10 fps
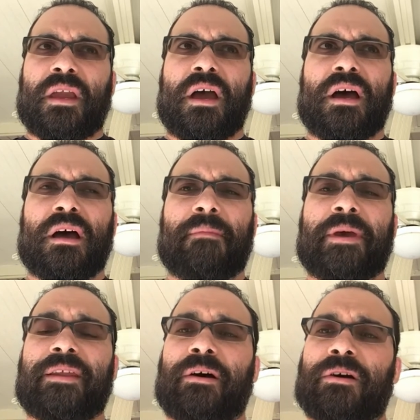
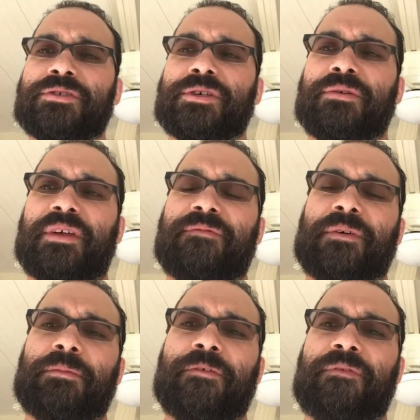And also then
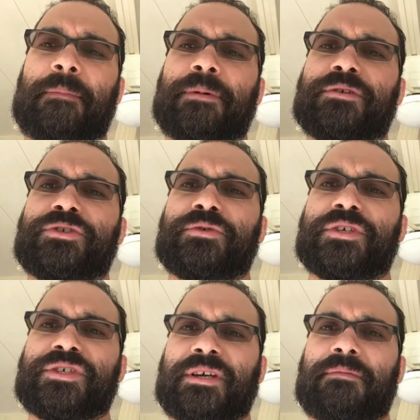from November to
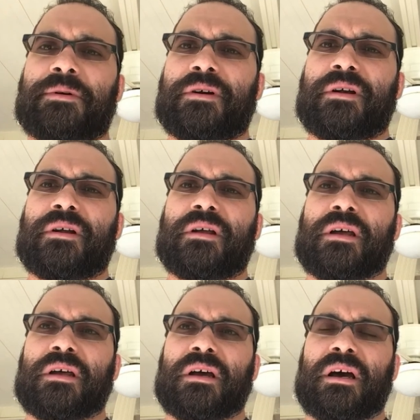December,
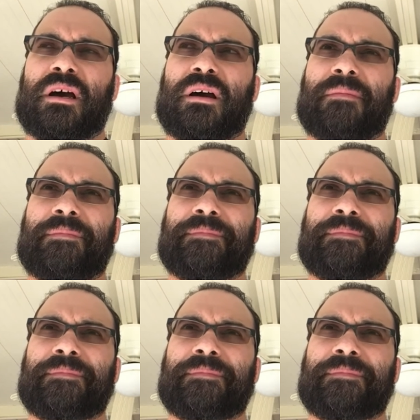I